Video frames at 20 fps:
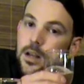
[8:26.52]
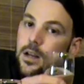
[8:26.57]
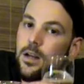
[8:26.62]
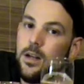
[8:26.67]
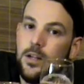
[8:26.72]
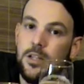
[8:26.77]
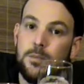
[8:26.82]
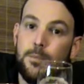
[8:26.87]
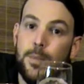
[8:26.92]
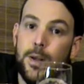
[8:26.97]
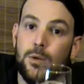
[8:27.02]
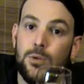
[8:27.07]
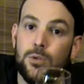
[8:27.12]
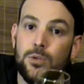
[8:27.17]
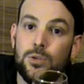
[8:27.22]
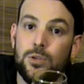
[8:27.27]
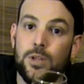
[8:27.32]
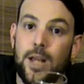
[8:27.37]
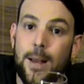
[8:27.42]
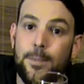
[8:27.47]
It
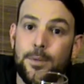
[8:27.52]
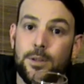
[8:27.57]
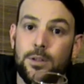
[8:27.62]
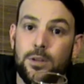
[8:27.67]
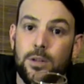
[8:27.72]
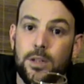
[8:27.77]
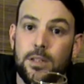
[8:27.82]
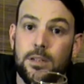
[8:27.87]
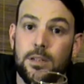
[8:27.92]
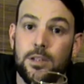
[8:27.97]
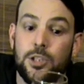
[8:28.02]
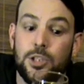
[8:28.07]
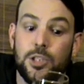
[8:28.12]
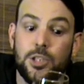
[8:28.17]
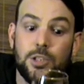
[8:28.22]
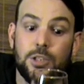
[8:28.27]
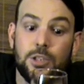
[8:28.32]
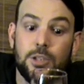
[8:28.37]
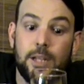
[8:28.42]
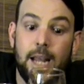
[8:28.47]
smells absolutely
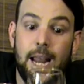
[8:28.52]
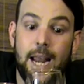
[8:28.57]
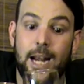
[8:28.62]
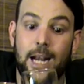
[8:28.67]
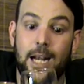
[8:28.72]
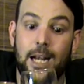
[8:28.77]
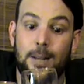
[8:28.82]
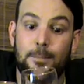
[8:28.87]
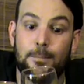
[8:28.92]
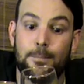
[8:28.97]
delicious, and